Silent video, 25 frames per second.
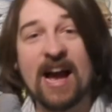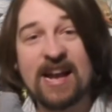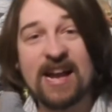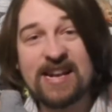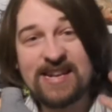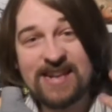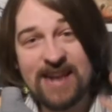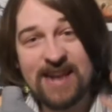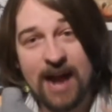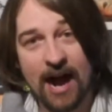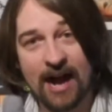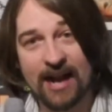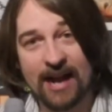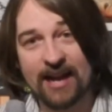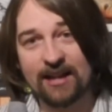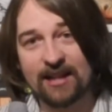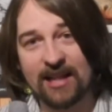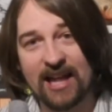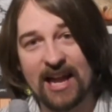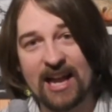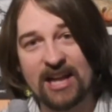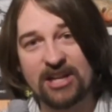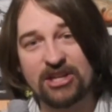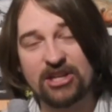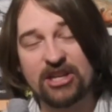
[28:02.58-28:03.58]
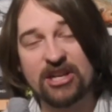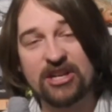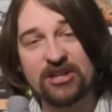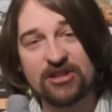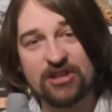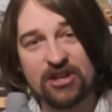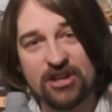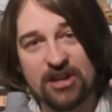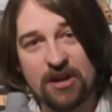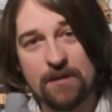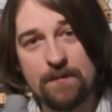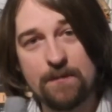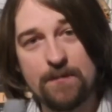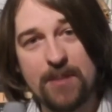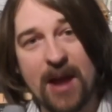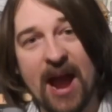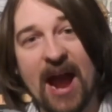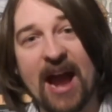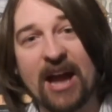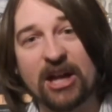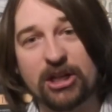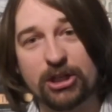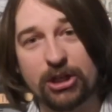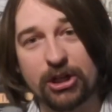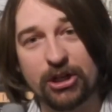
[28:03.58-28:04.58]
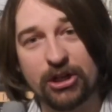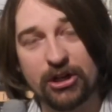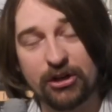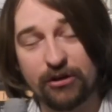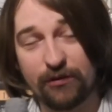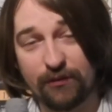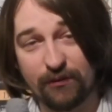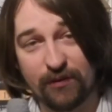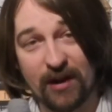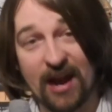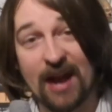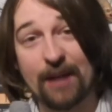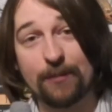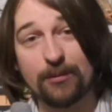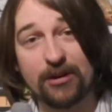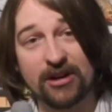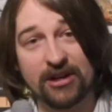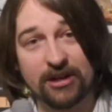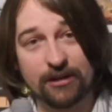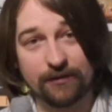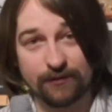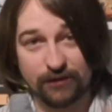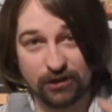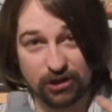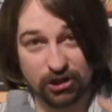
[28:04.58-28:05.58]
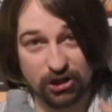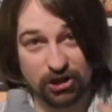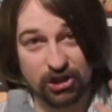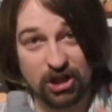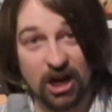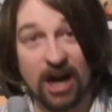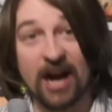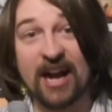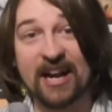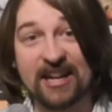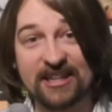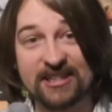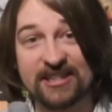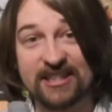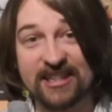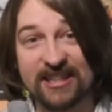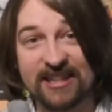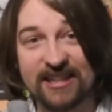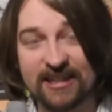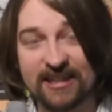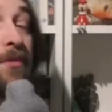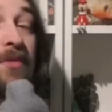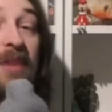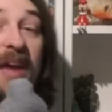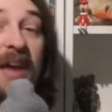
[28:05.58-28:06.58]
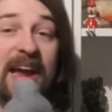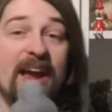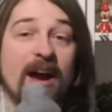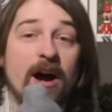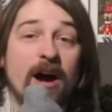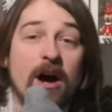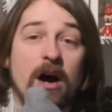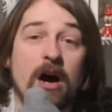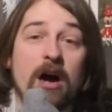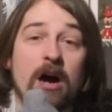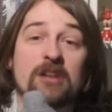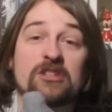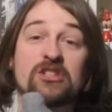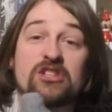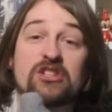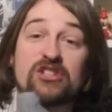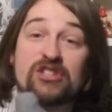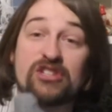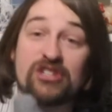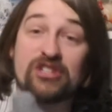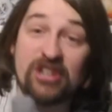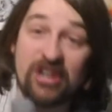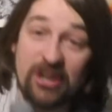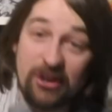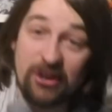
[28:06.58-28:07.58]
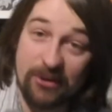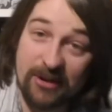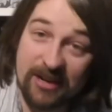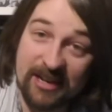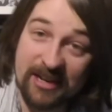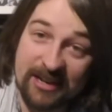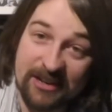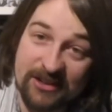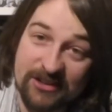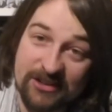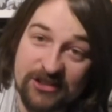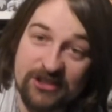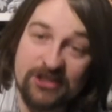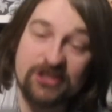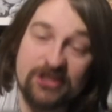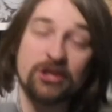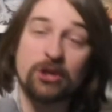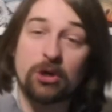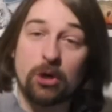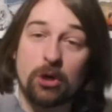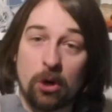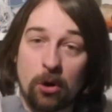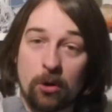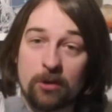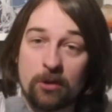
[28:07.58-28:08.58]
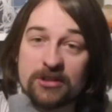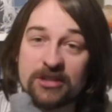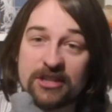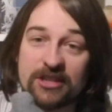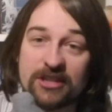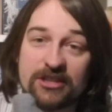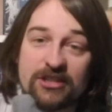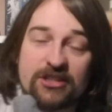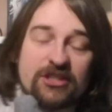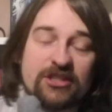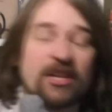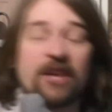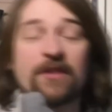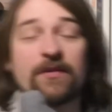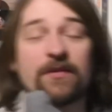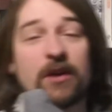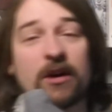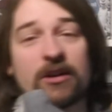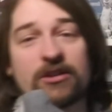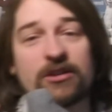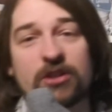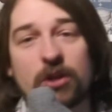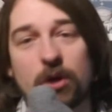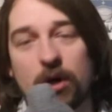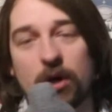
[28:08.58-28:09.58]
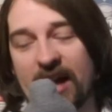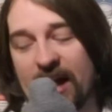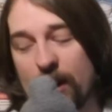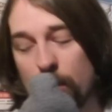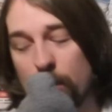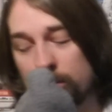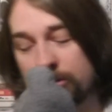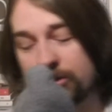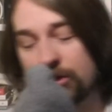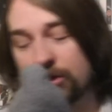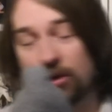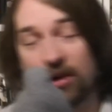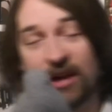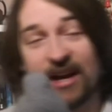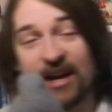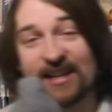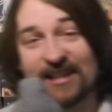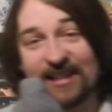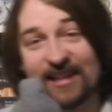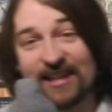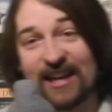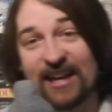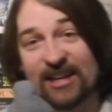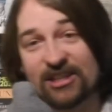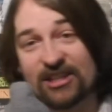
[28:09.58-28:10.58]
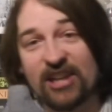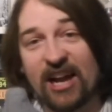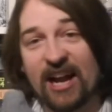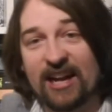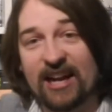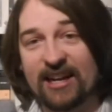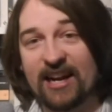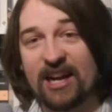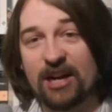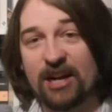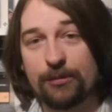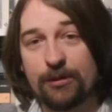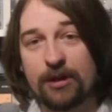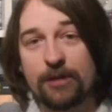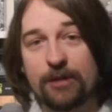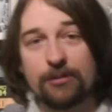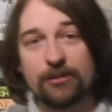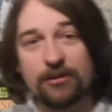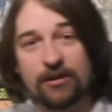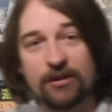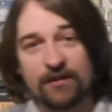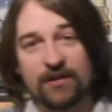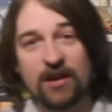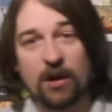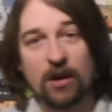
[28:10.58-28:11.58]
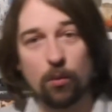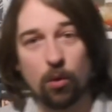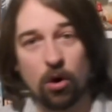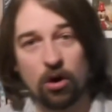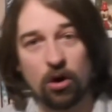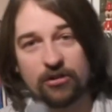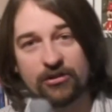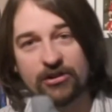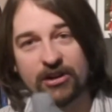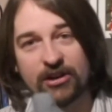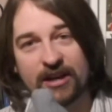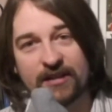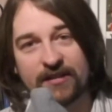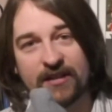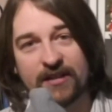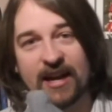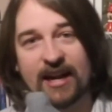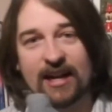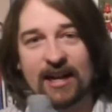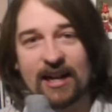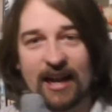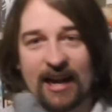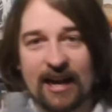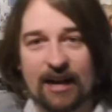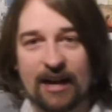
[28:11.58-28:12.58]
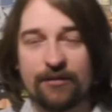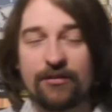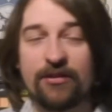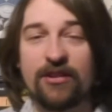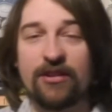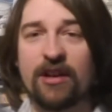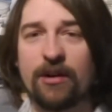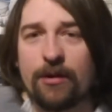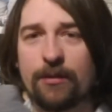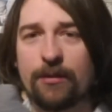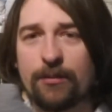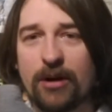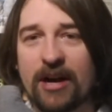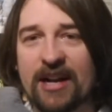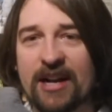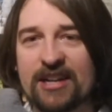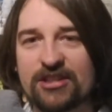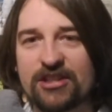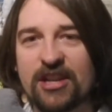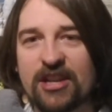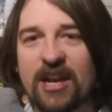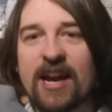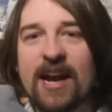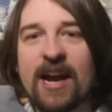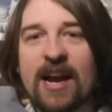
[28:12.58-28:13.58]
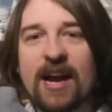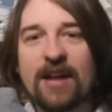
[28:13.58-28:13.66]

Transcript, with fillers: annihilating the compassionate fabric of society. They are serious cultists, and those are also like the exact kind of people that they want in their clan for their embrace.